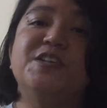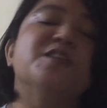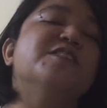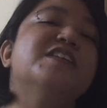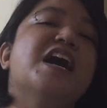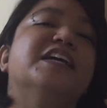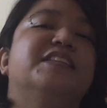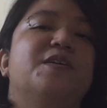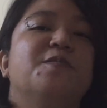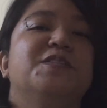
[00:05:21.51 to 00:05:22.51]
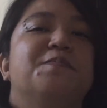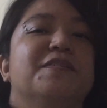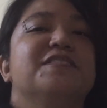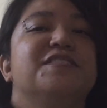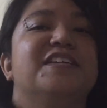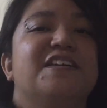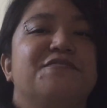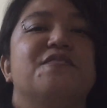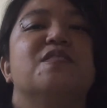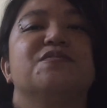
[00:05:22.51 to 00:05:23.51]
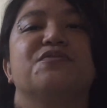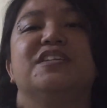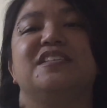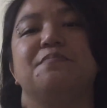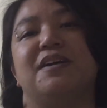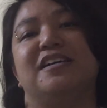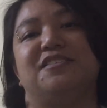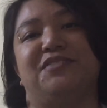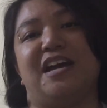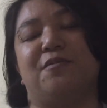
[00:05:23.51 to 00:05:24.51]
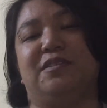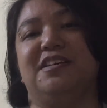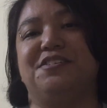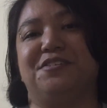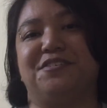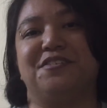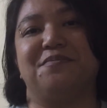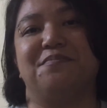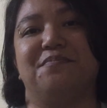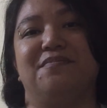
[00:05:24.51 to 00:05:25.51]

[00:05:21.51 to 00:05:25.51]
you're not the only person at fault for the demise of that relationship.